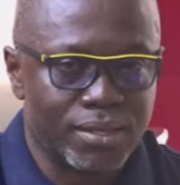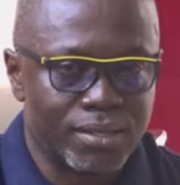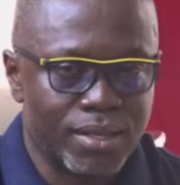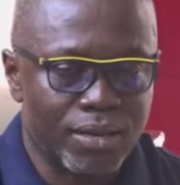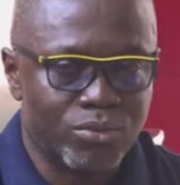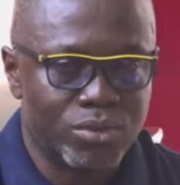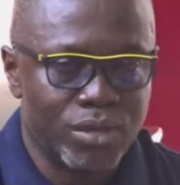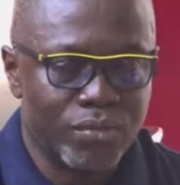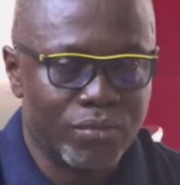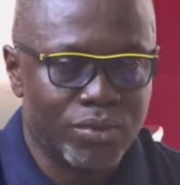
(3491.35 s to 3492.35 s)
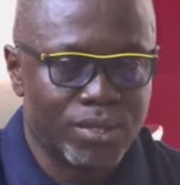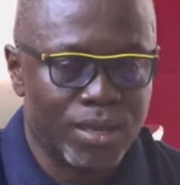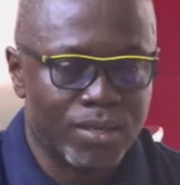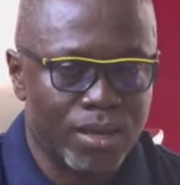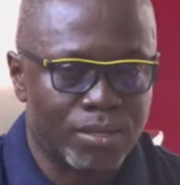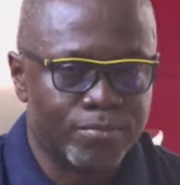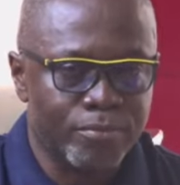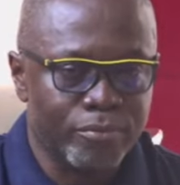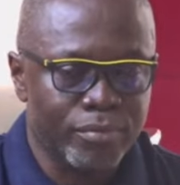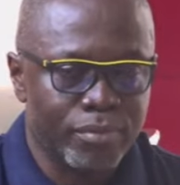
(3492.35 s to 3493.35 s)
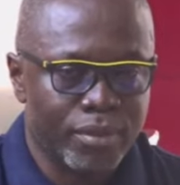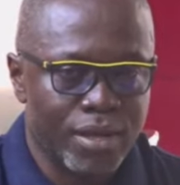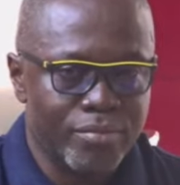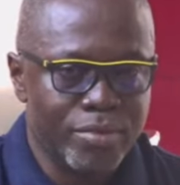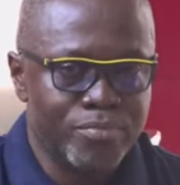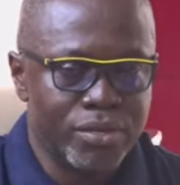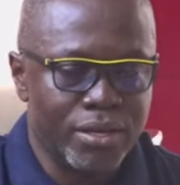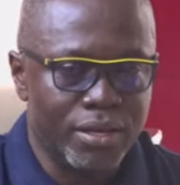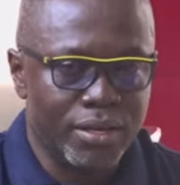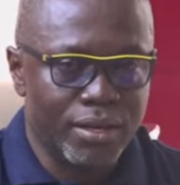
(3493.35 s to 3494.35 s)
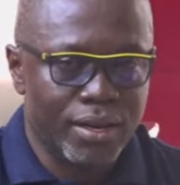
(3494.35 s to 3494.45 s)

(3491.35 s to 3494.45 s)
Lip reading: *274*3#. A baby,